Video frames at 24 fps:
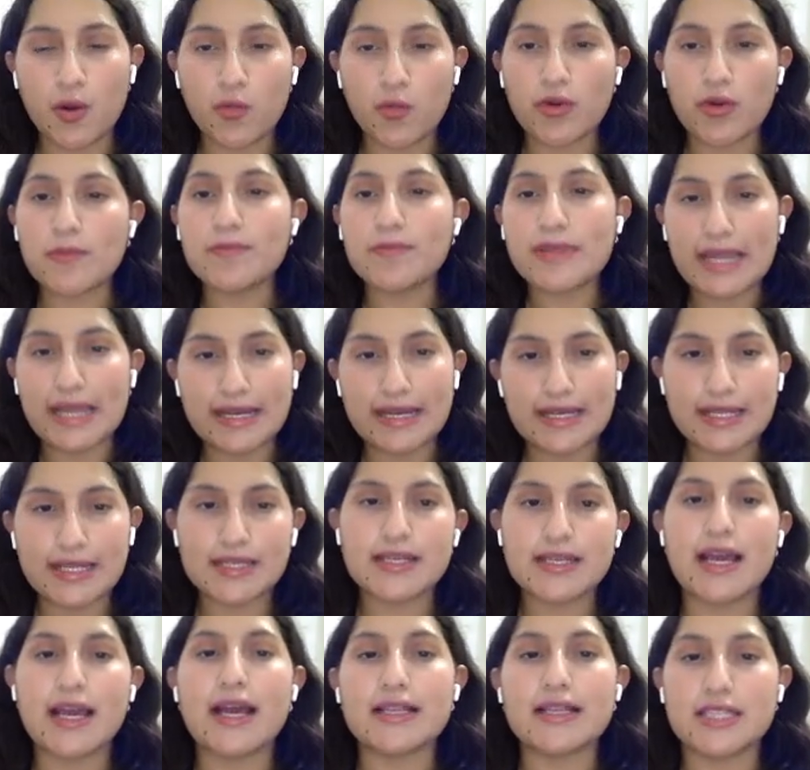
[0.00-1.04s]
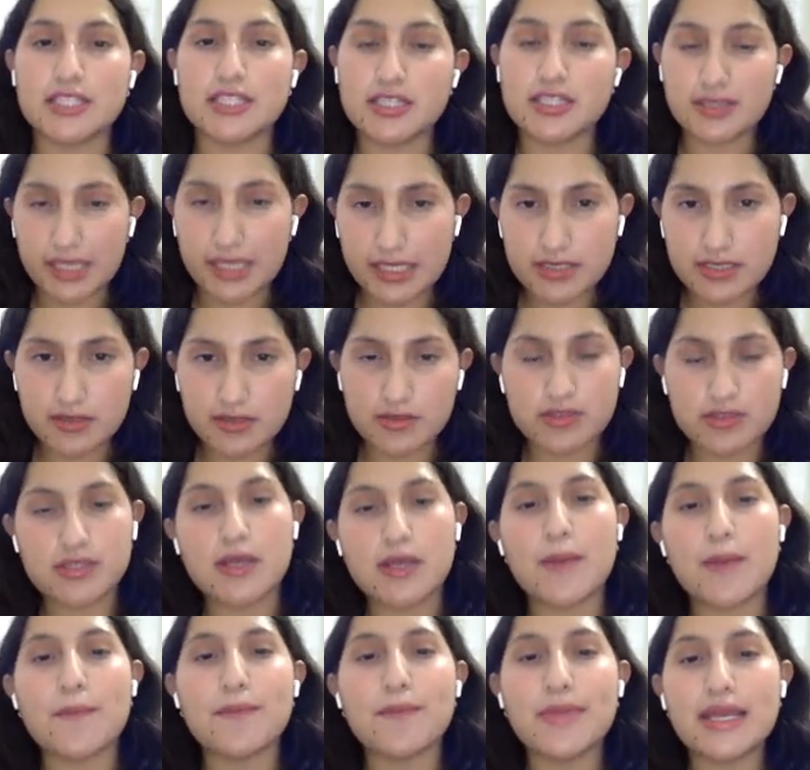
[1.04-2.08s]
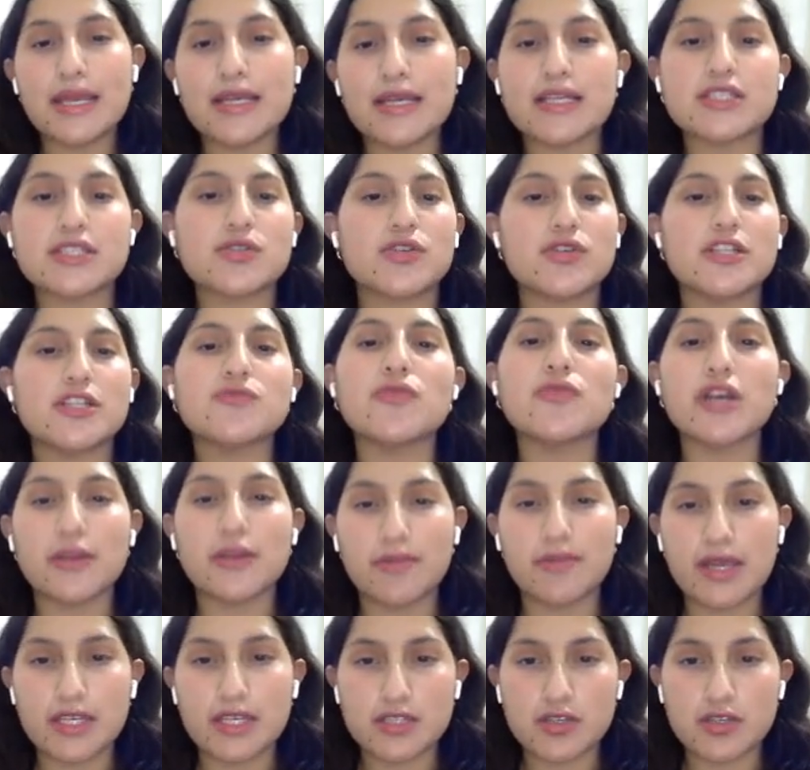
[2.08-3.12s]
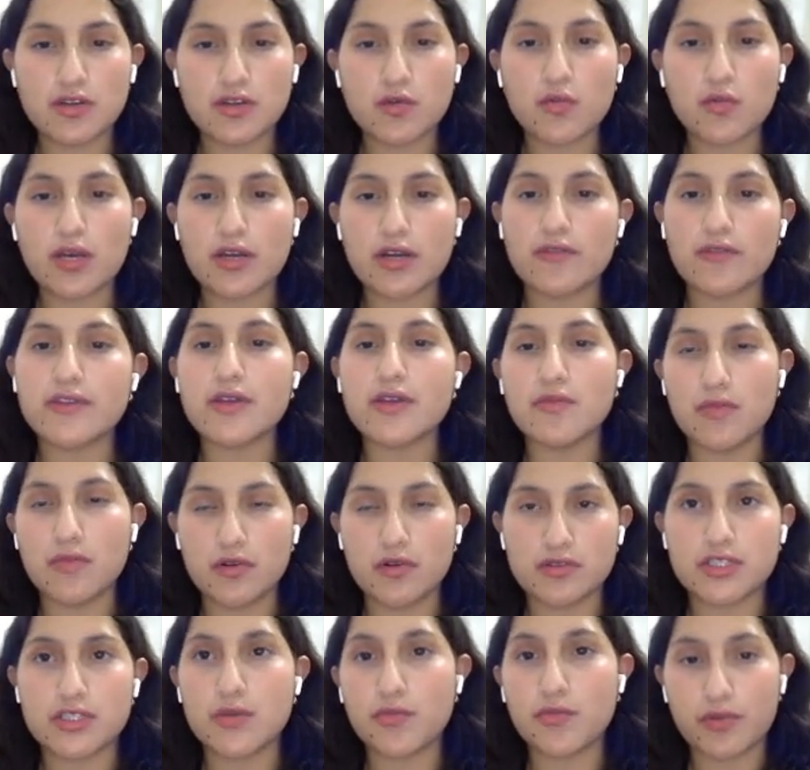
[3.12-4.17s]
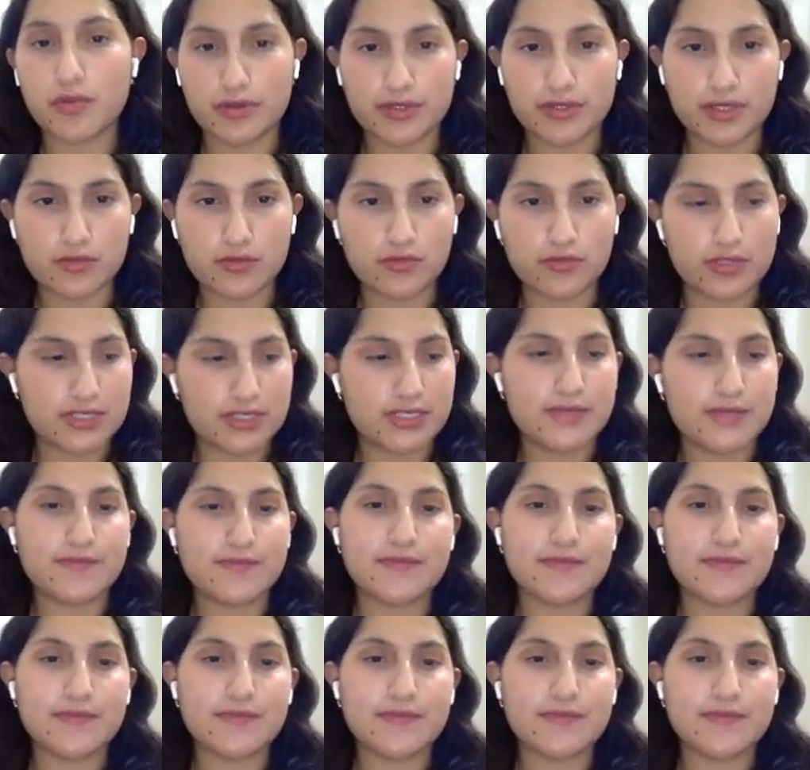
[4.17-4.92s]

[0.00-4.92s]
when planning and teaching lessons, being students' motivation one of the most important ones.